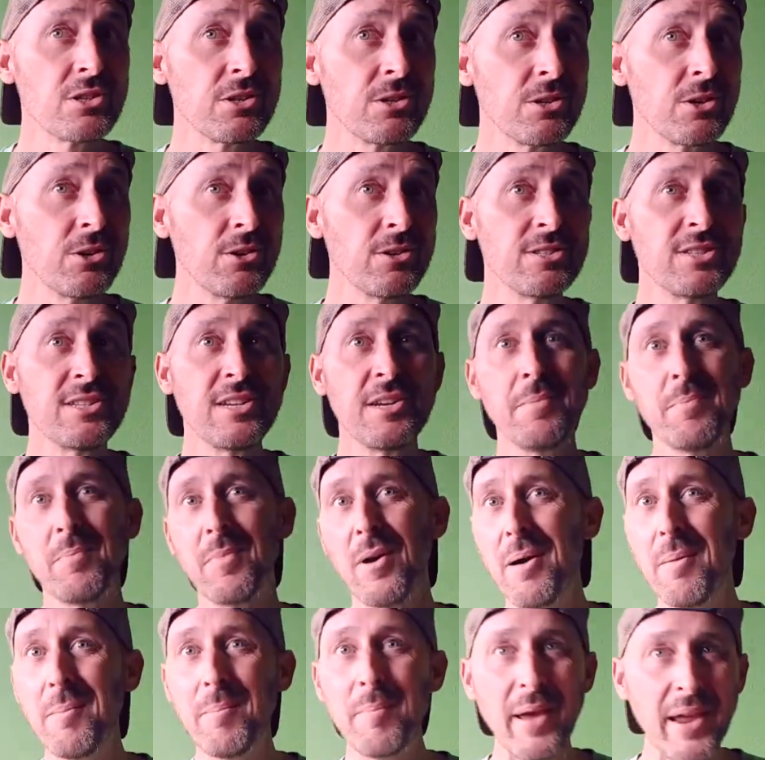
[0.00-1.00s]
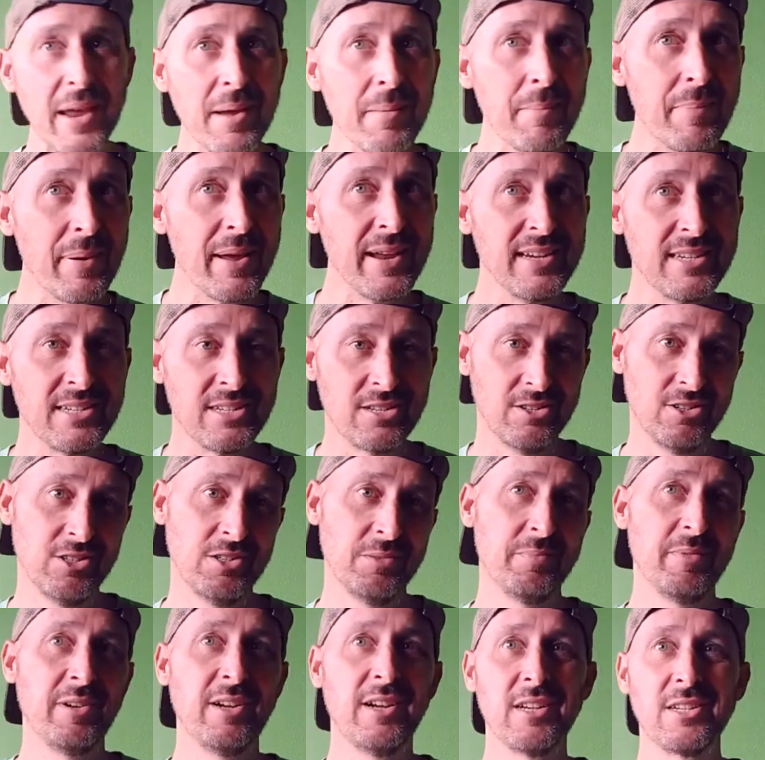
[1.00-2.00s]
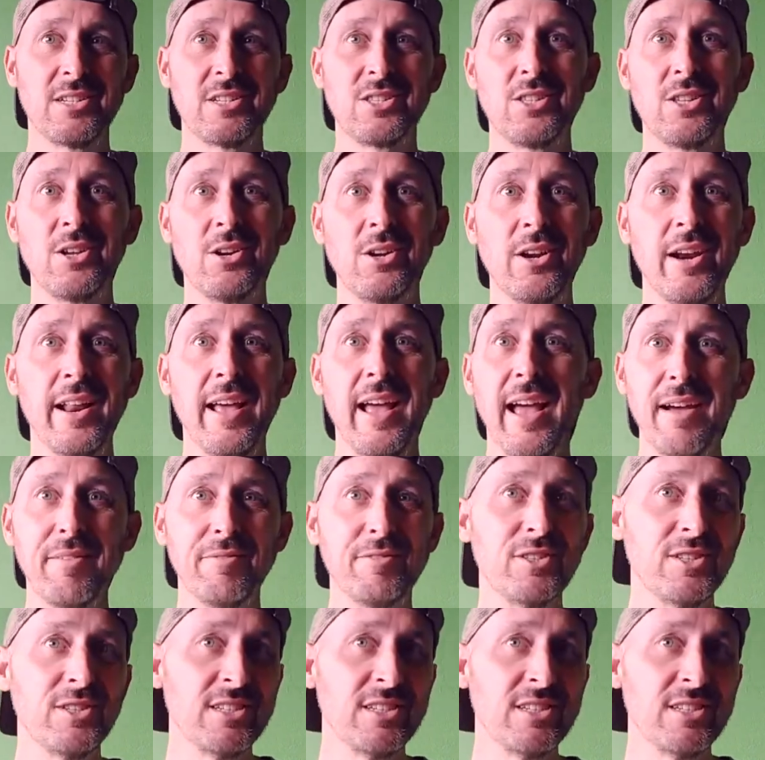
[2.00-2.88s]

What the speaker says: currency, but pay in pesos because they're going to have to